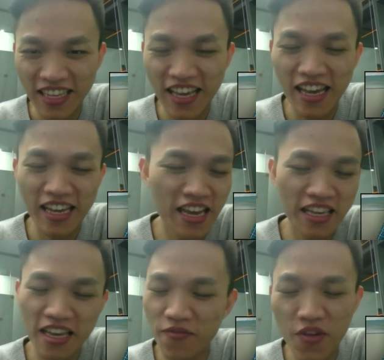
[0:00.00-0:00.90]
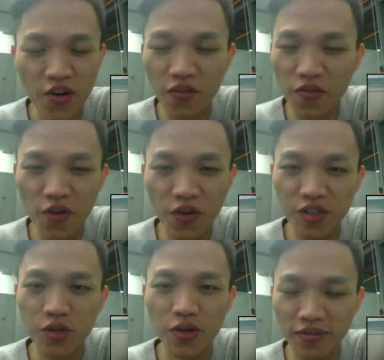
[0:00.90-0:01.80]
Yeah. Very
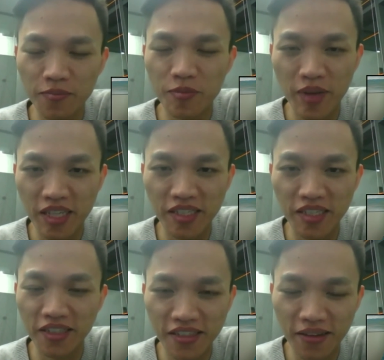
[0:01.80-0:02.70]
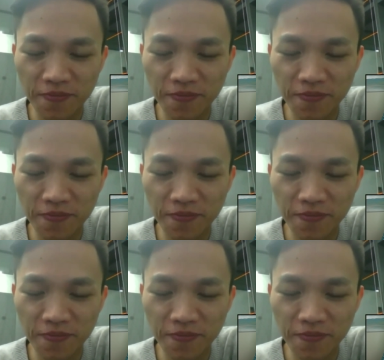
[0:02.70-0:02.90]
strong basis. Yeah.